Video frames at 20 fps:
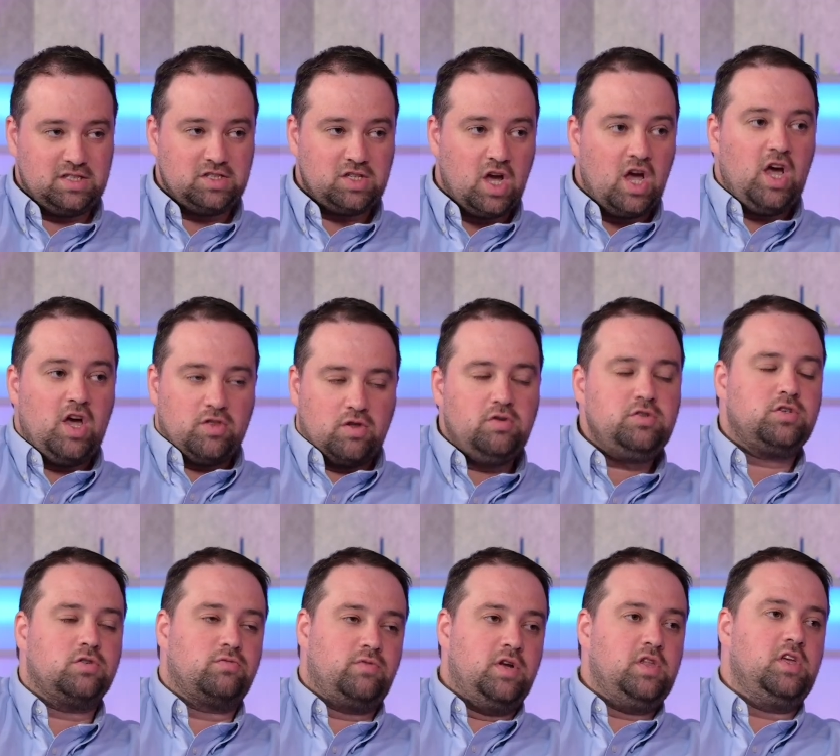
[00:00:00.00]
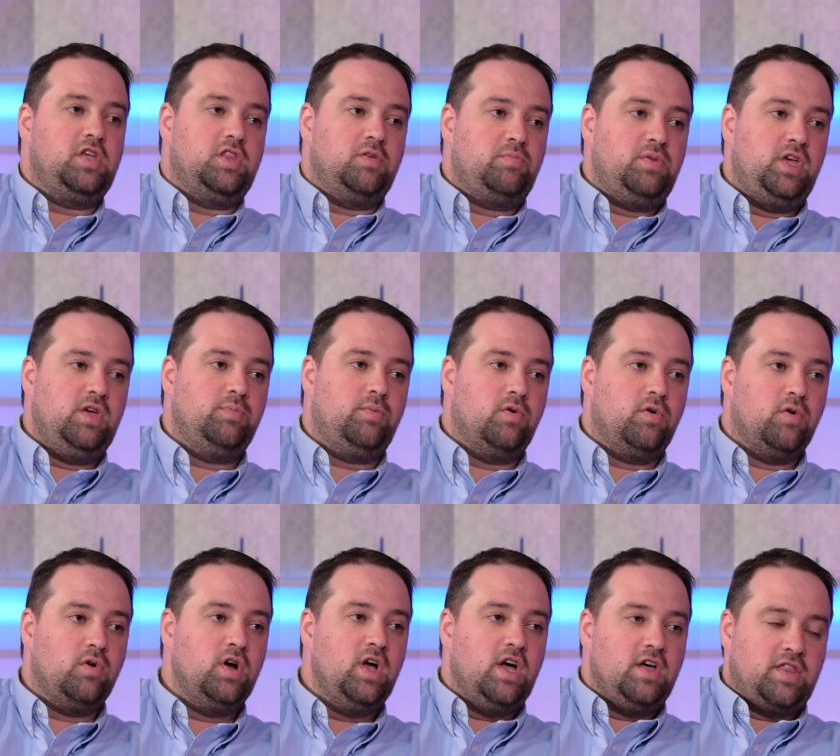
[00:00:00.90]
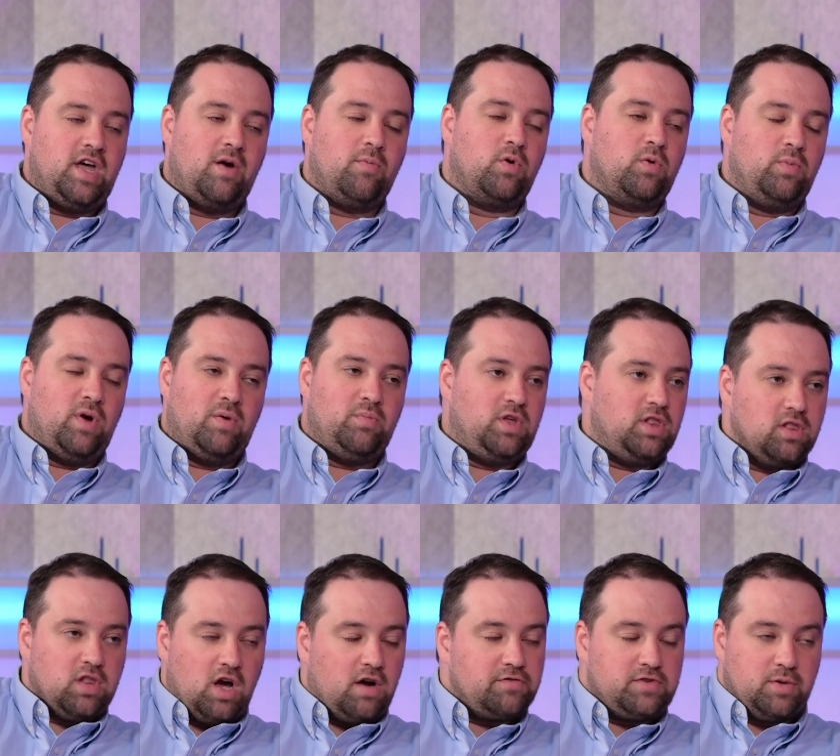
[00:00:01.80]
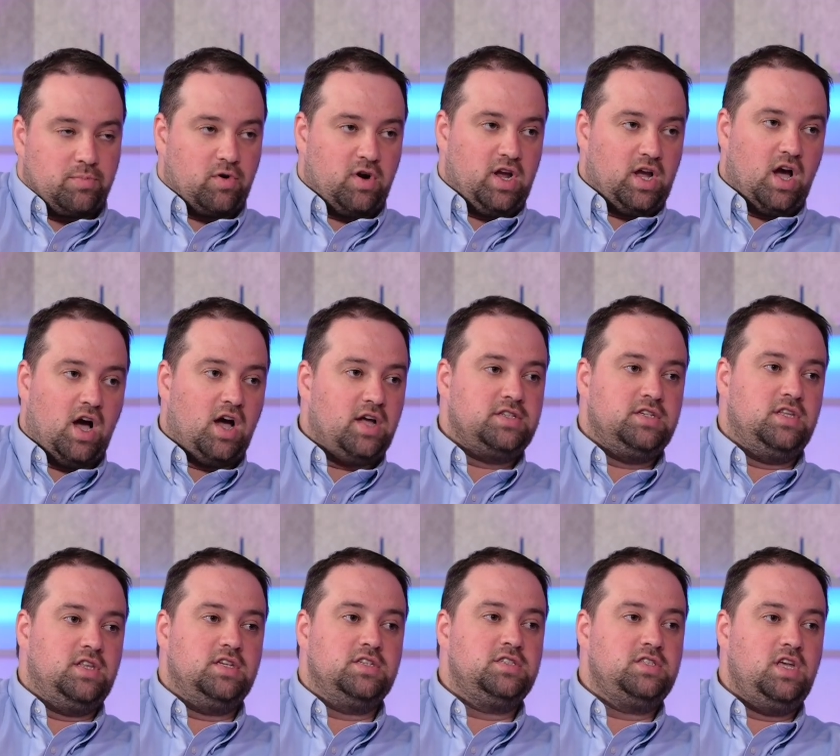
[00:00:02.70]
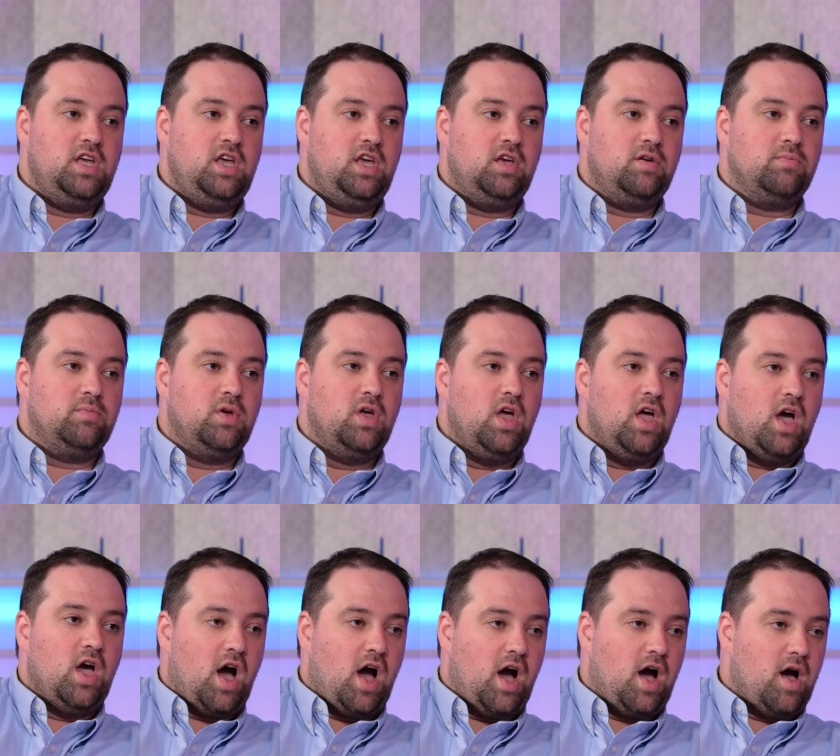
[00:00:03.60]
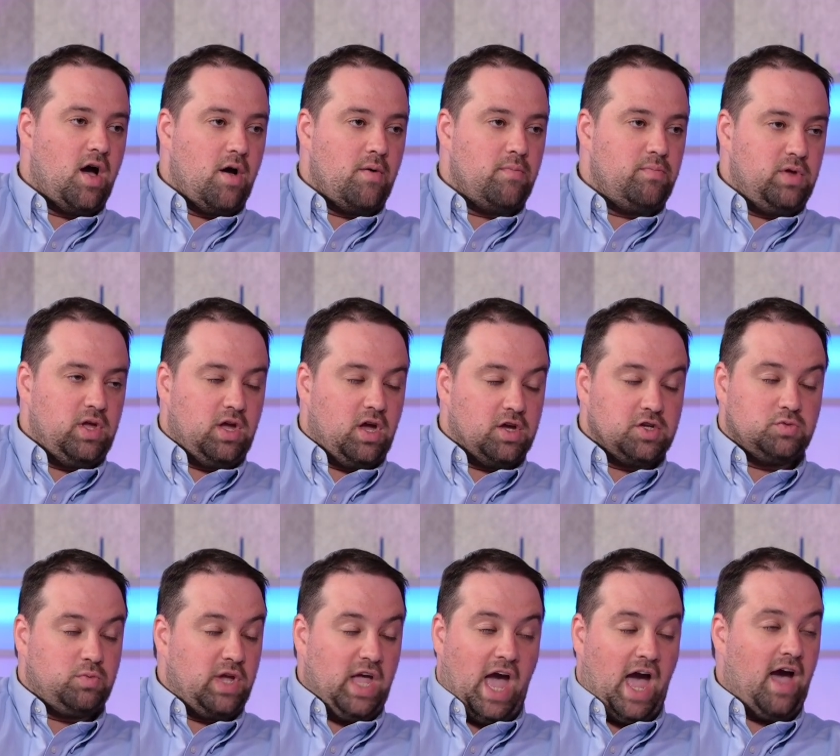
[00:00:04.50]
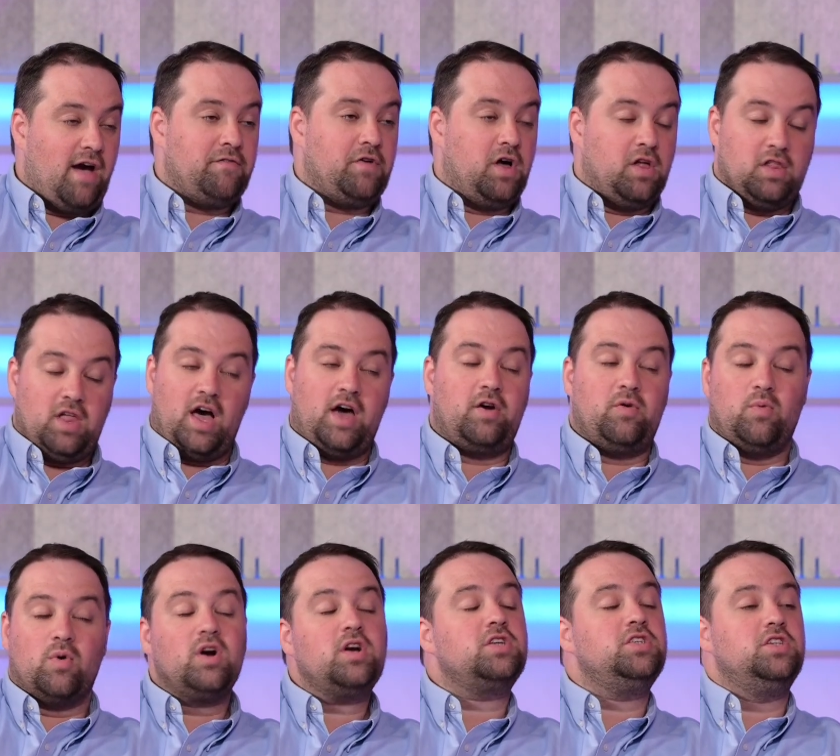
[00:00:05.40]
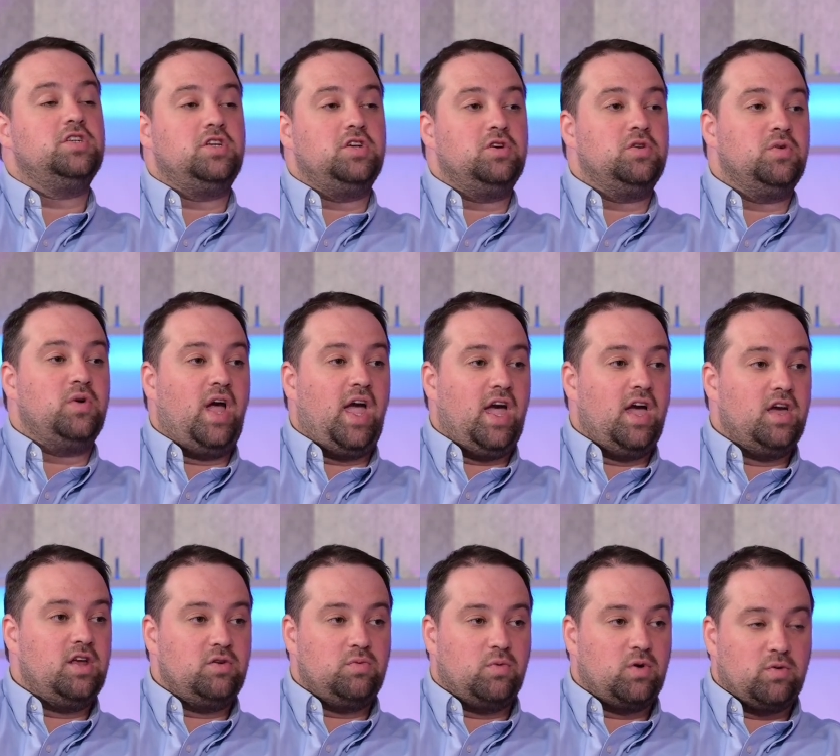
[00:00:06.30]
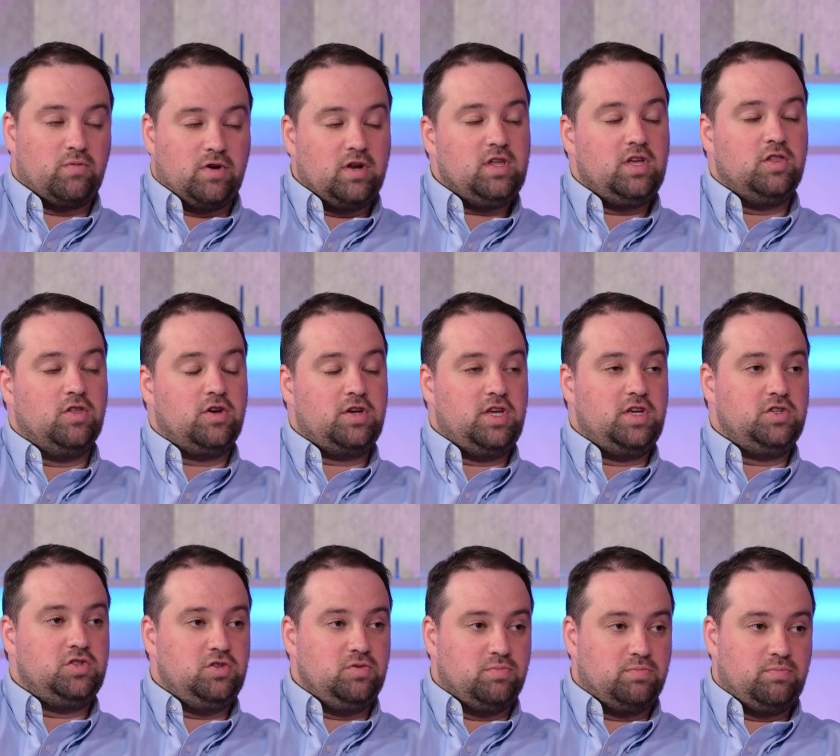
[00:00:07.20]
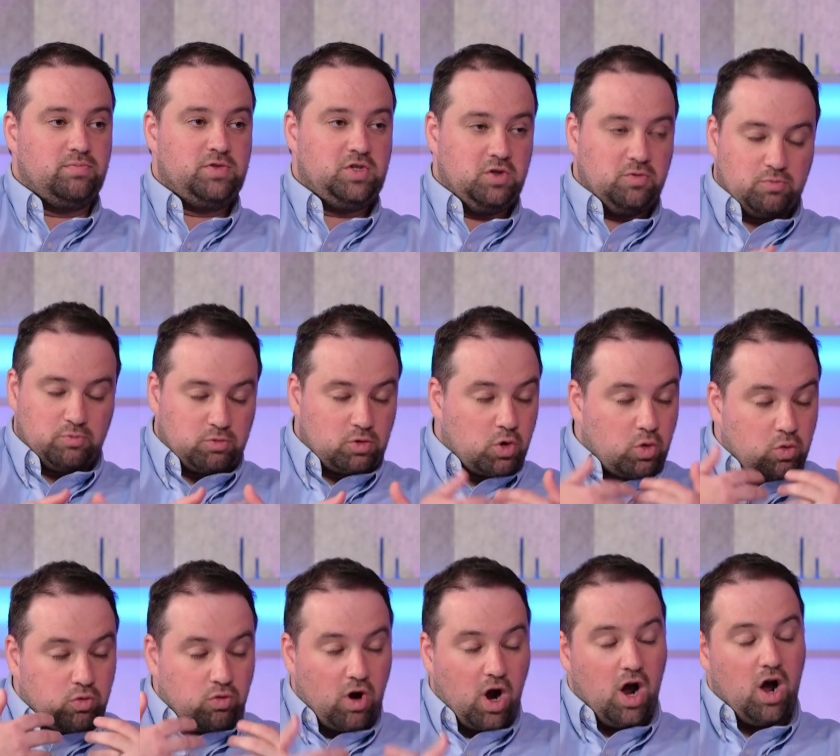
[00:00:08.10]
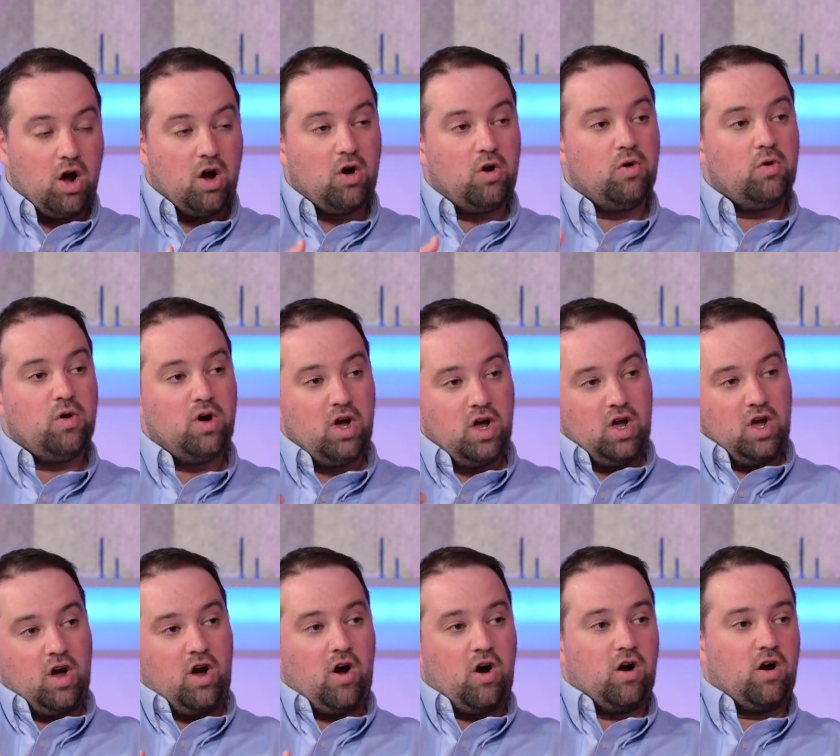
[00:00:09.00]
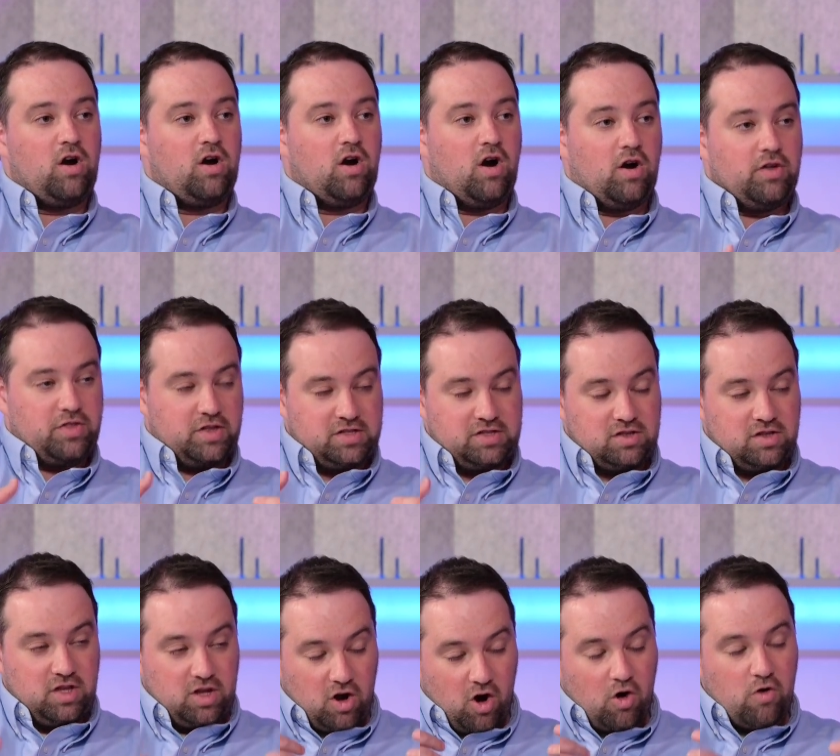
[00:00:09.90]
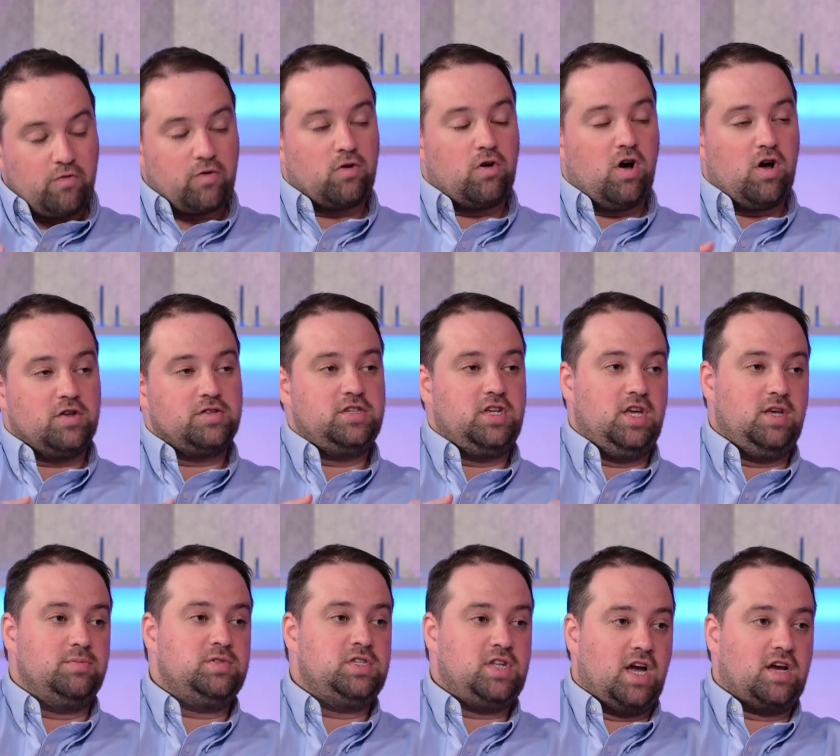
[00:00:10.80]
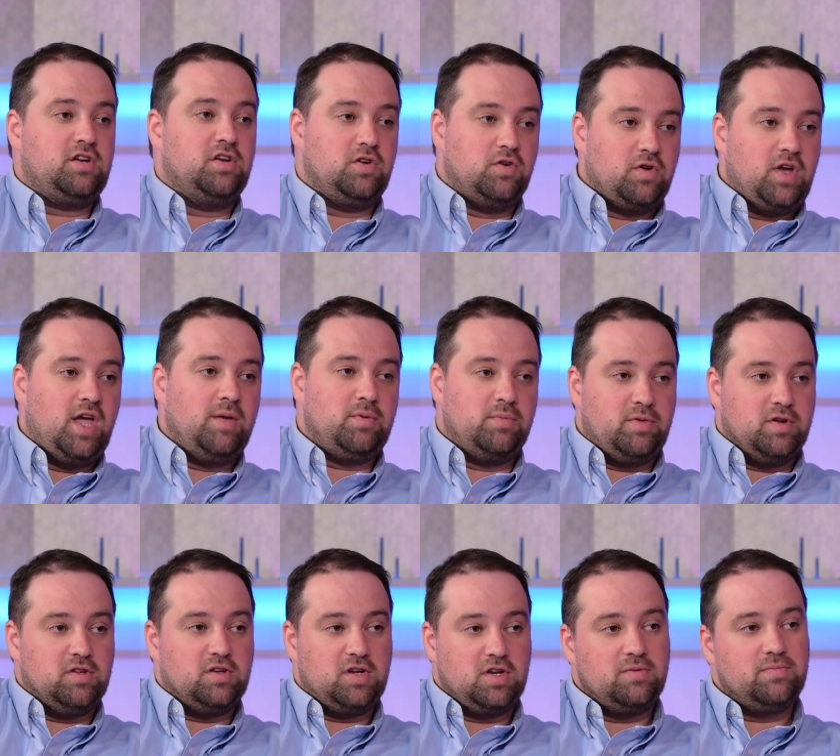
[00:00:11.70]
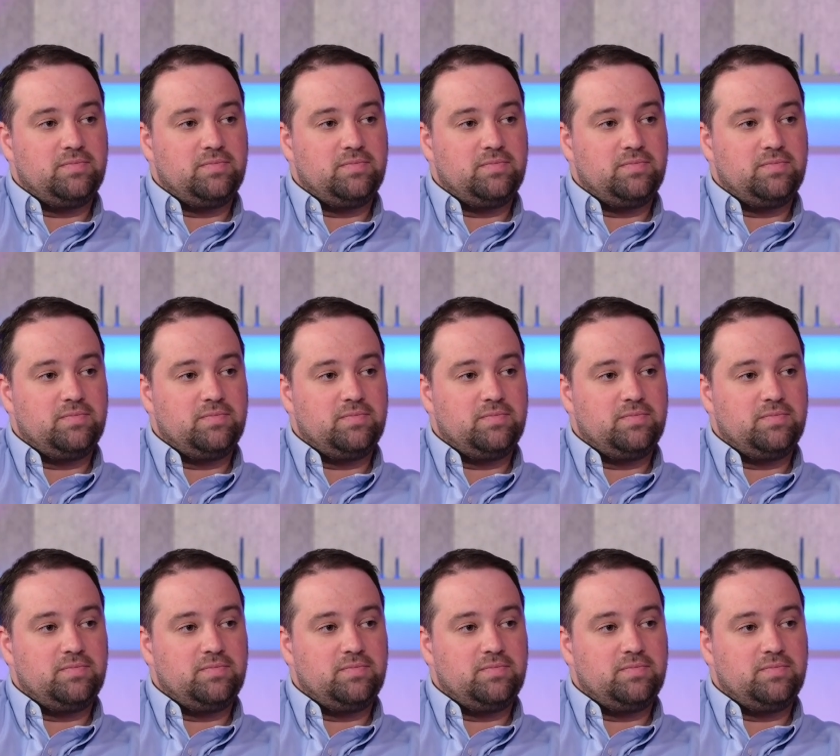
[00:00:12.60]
is. Those are really the people that we'd love to bring onto this team because we have a lot of work to do, and we're really looking to grow the overall team's technical capability. So we're in